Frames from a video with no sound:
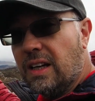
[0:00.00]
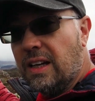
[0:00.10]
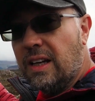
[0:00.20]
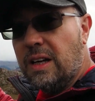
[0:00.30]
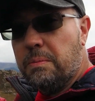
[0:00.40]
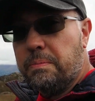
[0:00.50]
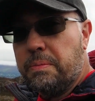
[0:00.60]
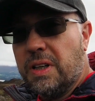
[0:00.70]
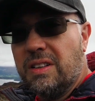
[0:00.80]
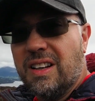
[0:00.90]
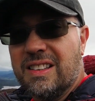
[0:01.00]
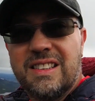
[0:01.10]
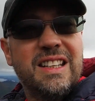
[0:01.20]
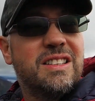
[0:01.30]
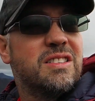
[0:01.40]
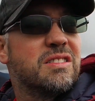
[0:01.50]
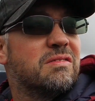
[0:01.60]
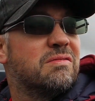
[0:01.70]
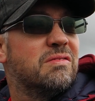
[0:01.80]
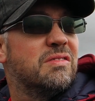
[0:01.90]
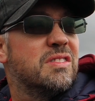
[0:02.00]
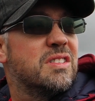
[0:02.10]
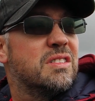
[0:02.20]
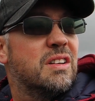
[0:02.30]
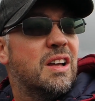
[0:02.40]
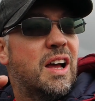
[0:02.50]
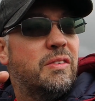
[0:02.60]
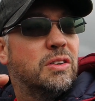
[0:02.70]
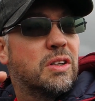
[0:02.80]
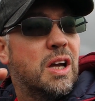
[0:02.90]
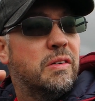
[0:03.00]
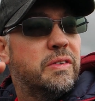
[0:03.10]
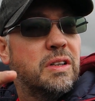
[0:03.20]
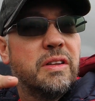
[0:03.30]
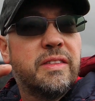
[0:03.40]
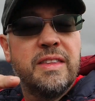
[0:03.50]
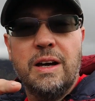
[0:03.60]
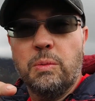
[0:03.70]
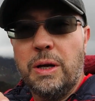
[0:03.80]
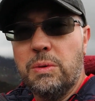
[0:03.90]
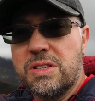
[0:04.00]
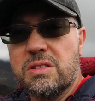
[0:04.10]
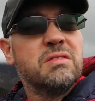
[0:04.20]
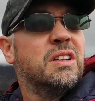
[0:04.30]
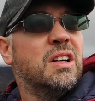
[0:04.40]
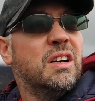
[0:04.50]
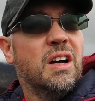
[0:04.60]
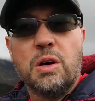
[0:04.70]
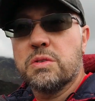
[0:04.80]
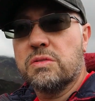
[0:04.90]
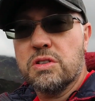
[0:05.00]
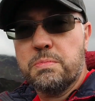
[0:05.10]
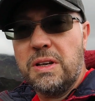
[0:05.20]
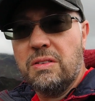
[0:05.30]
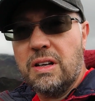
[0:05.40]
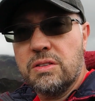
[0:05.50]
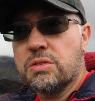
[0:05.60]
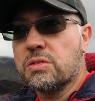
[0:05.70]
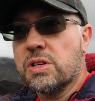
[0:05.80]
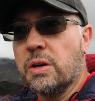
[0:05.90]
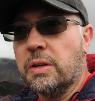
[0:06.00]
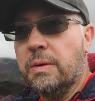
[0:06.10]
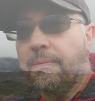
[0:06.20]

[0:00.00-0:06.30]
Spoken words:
But I did just have a look over that way, which I was just spinning around and sort of show you.